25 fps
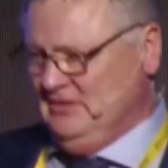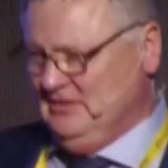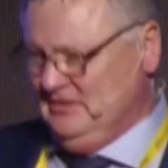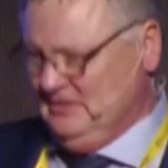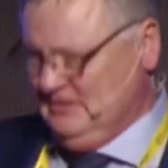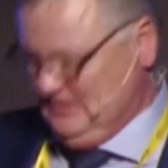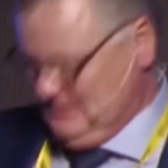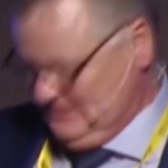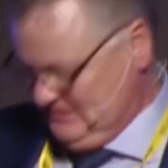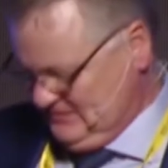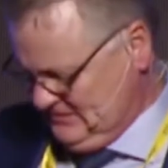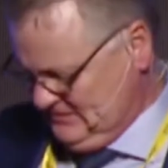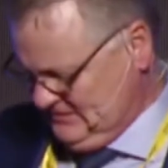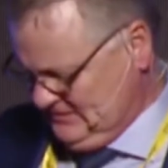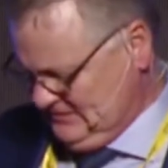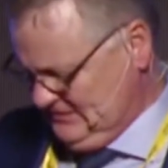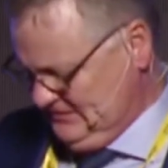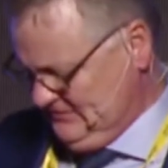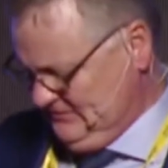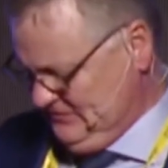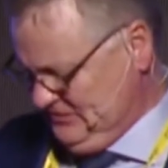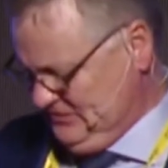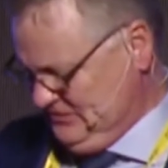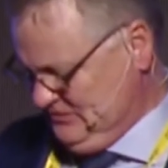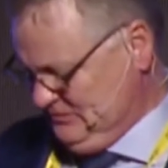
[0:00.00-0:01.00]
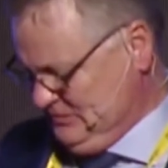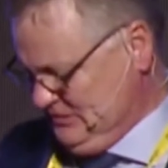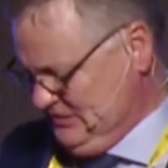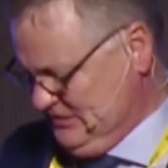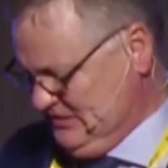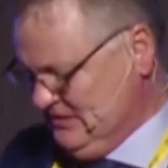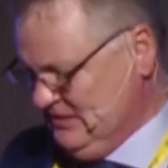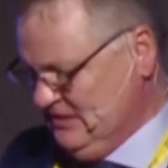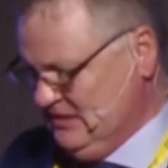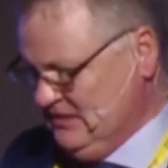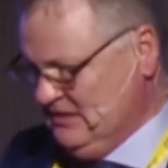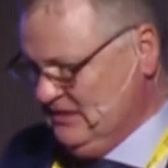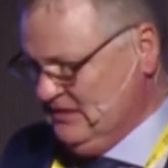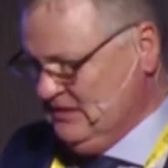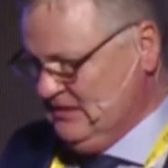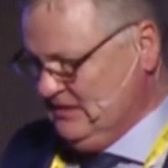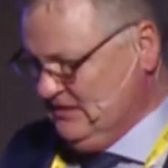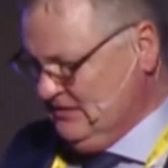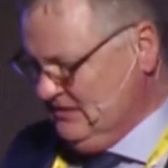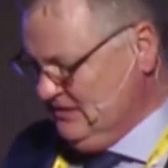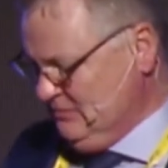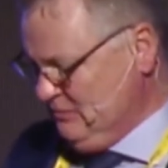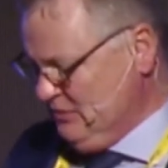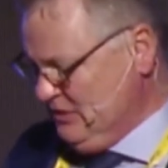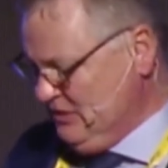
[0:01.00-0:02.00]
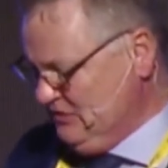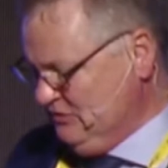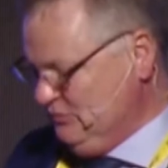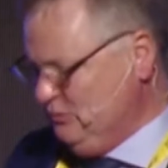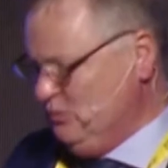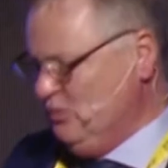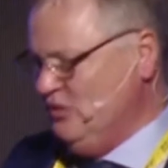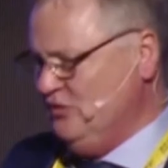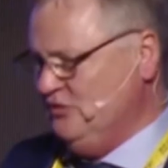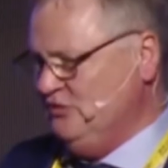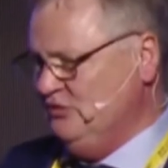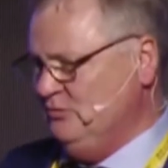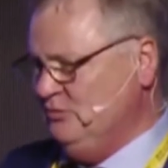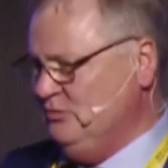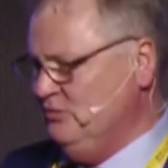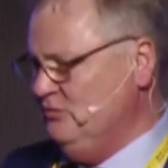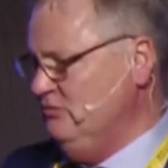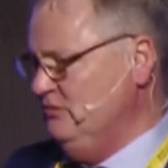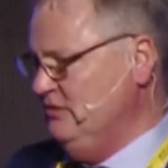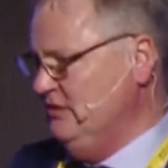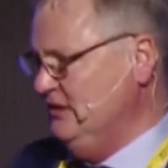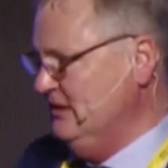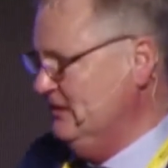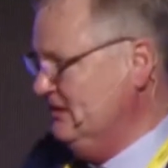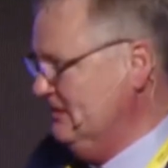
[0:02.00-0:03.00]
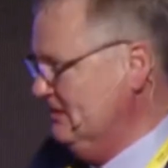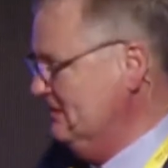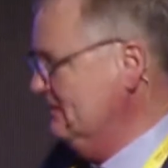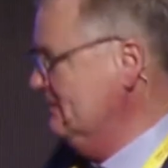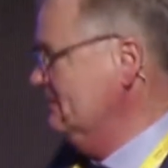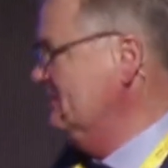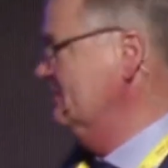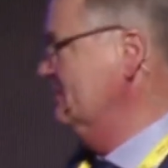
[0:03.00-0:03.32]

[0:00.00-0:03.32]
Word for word: your investment in the best possible way.